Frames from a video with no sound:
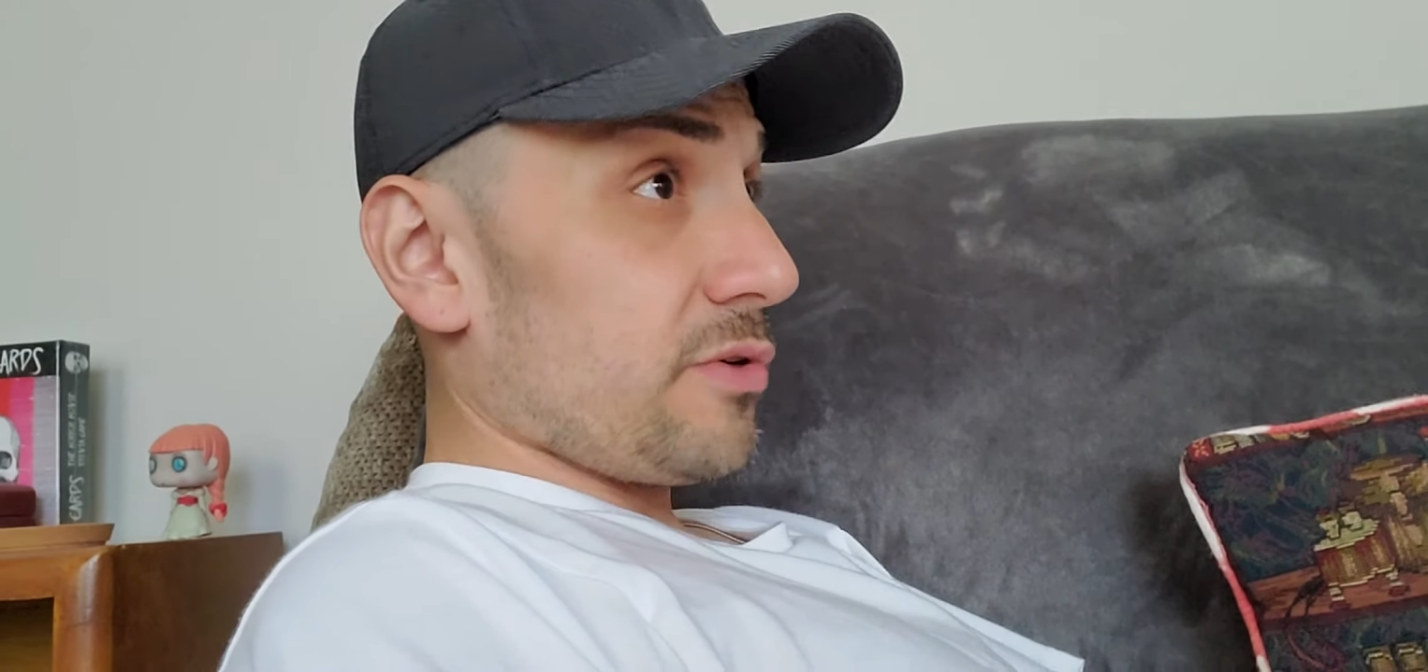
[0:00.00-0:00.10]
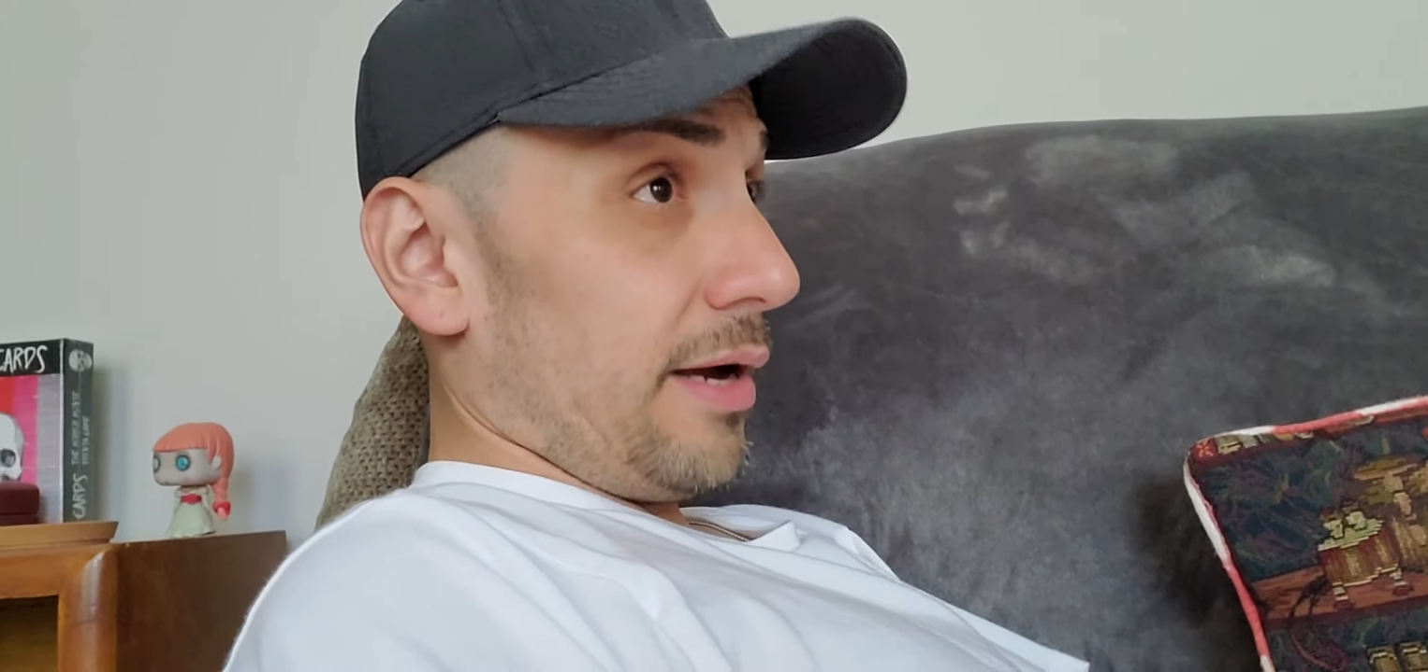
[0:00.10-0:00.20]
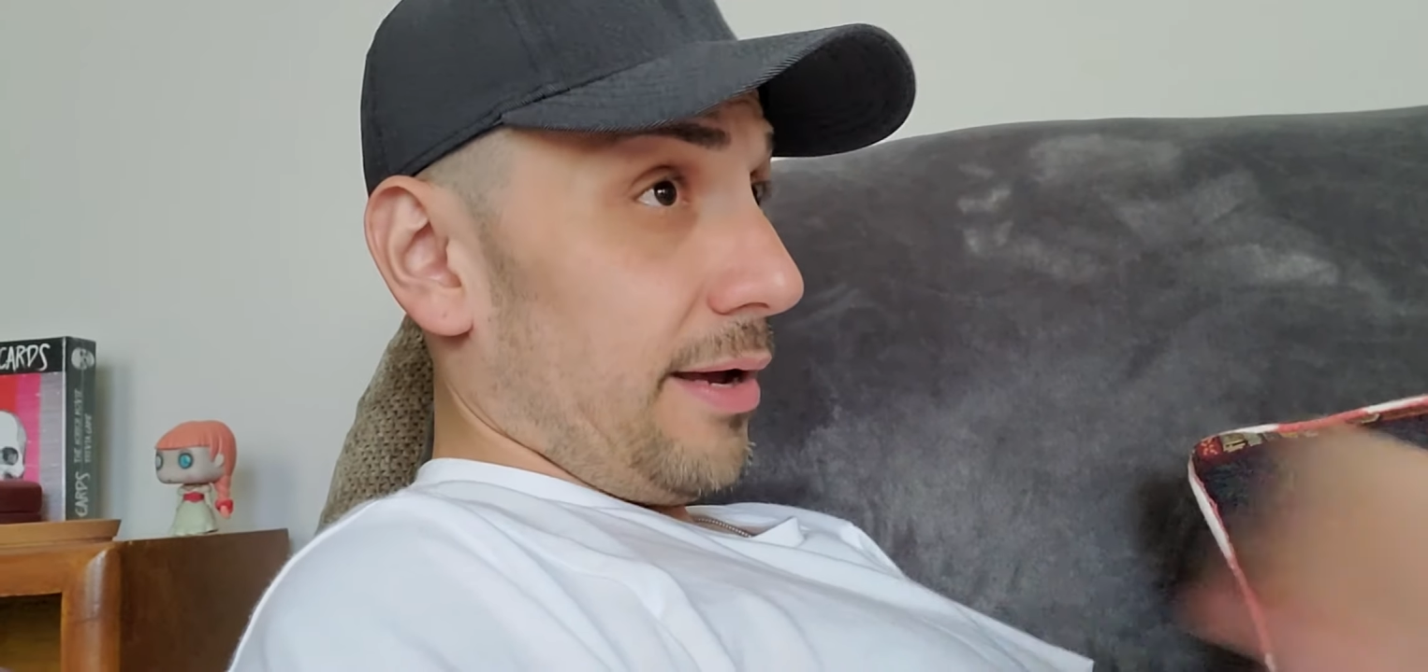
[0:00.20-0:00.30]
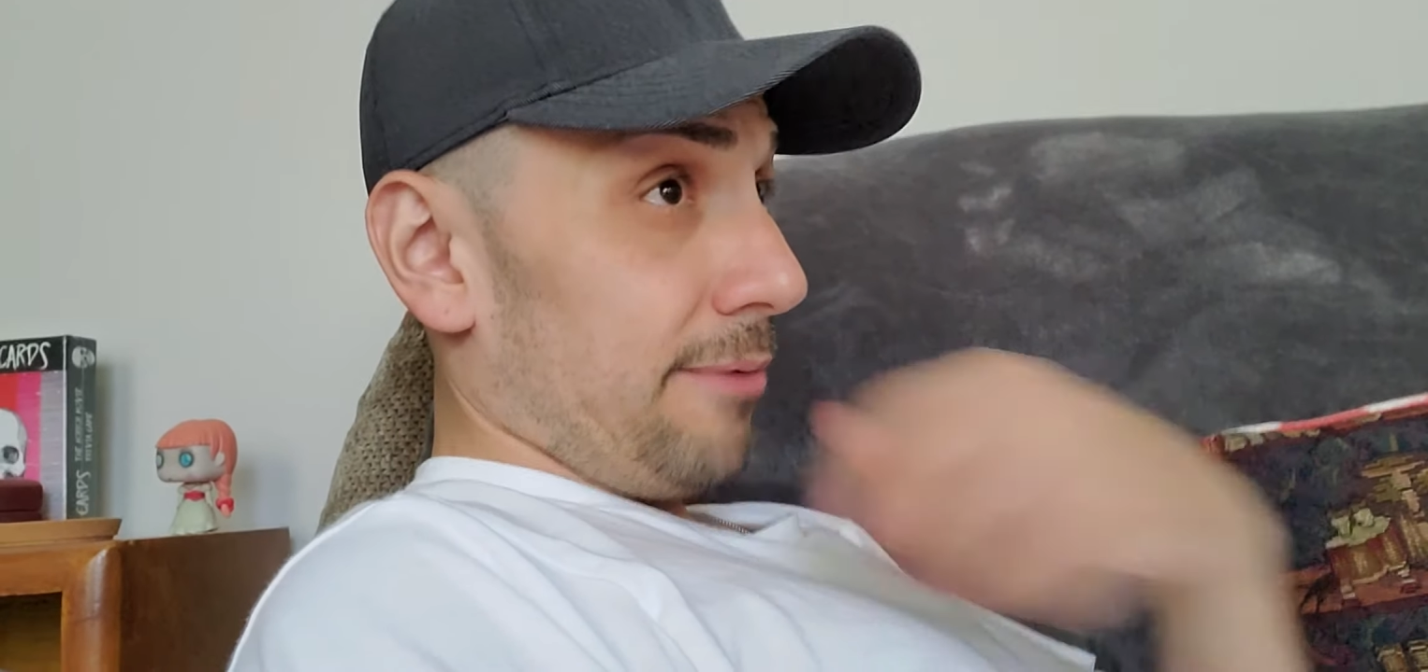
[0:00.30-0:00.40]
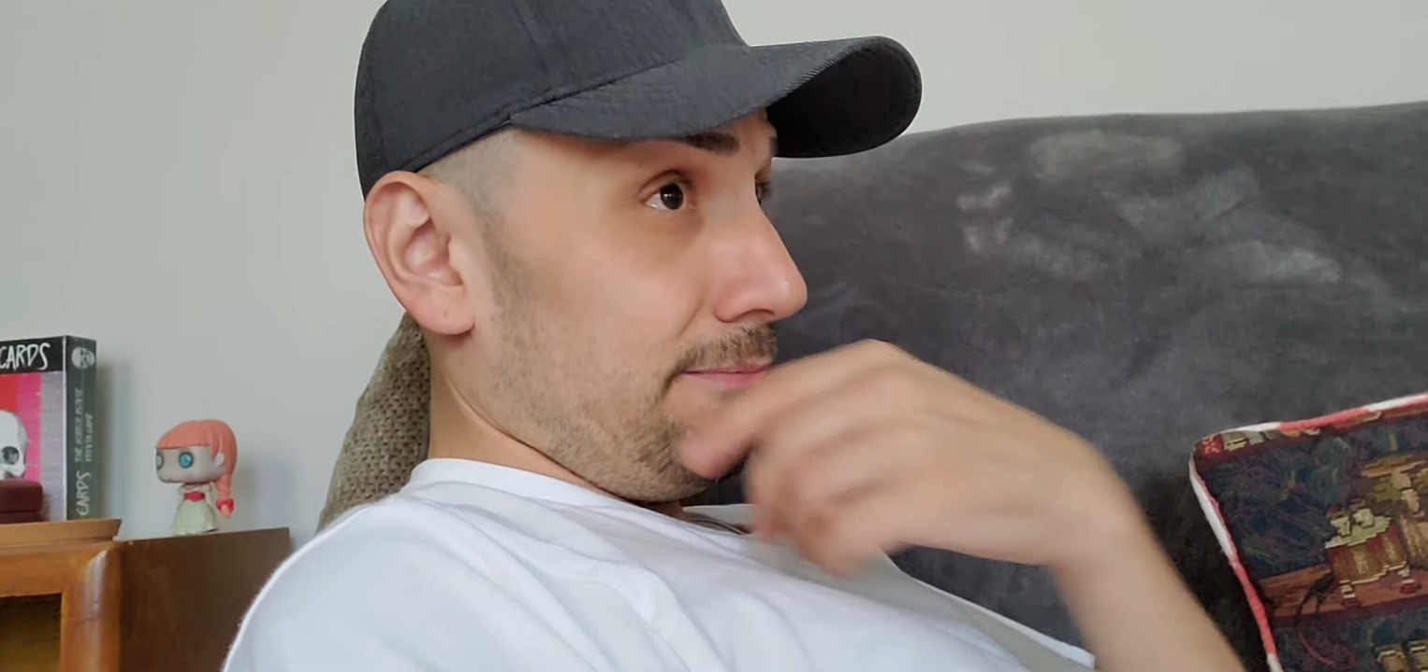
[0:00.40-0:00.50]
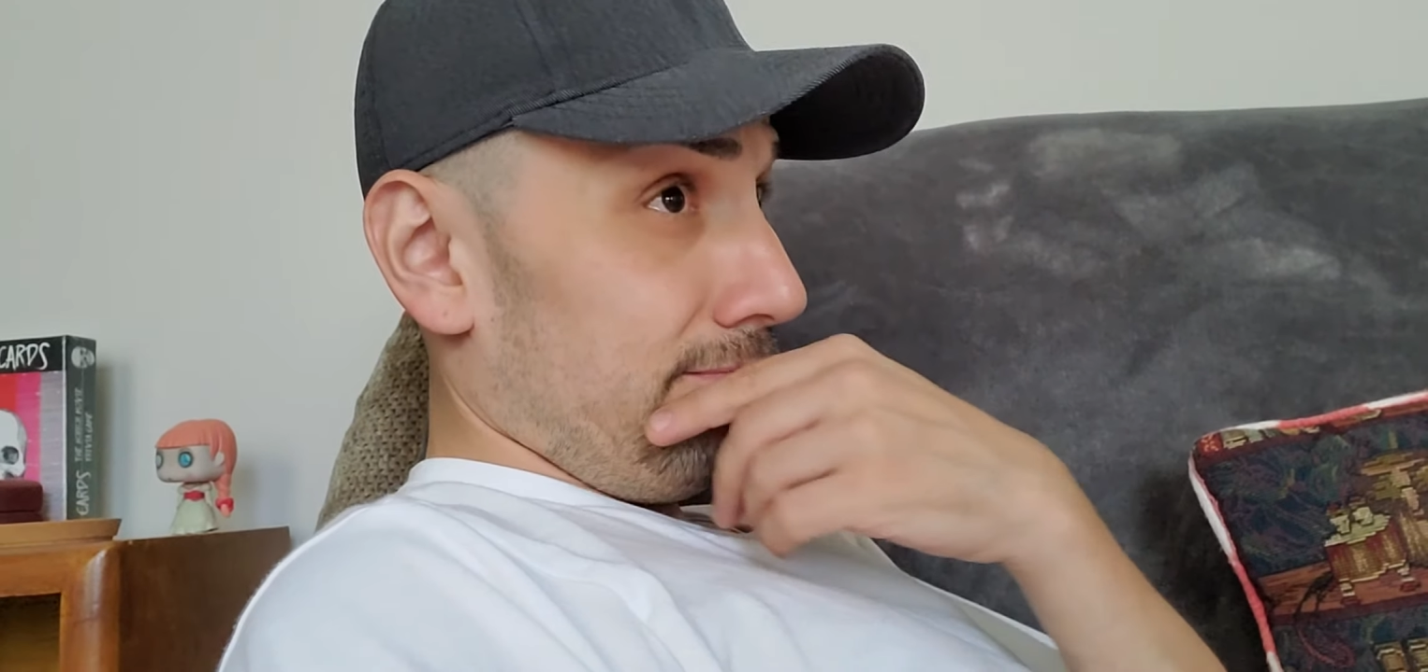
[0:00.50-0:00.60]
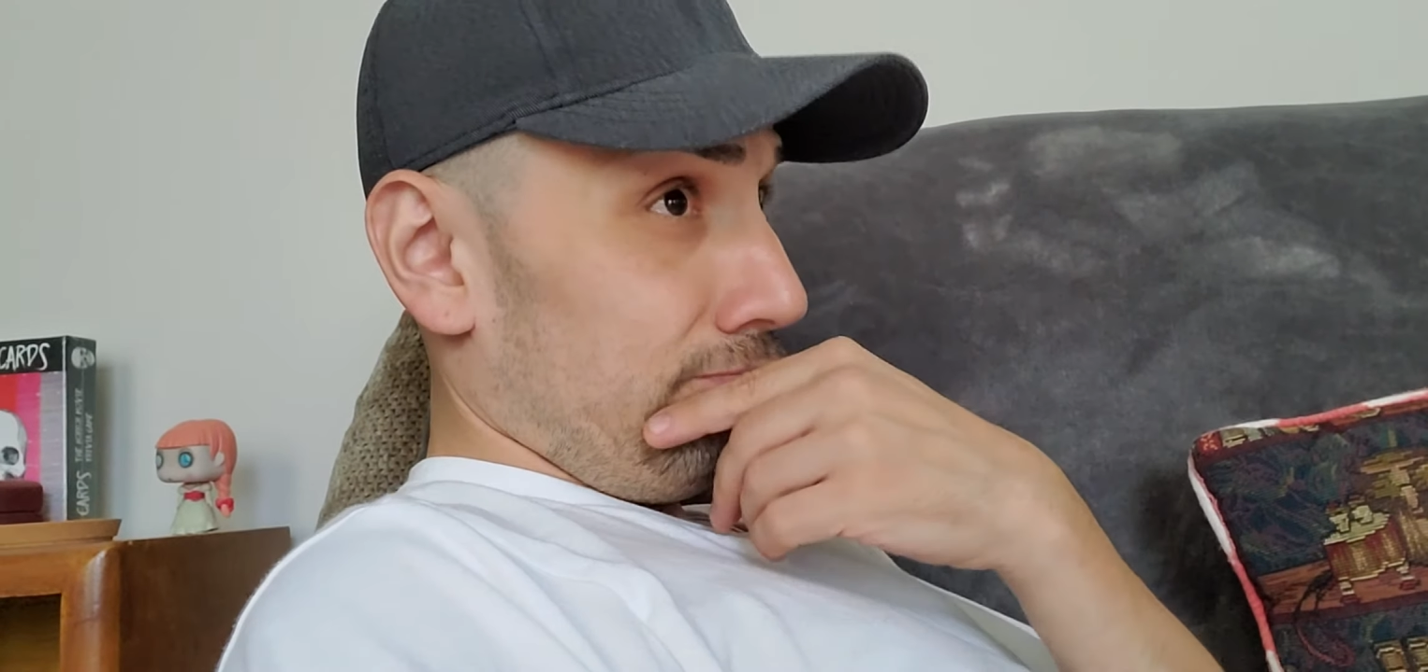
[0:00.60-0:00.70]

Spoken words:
crying.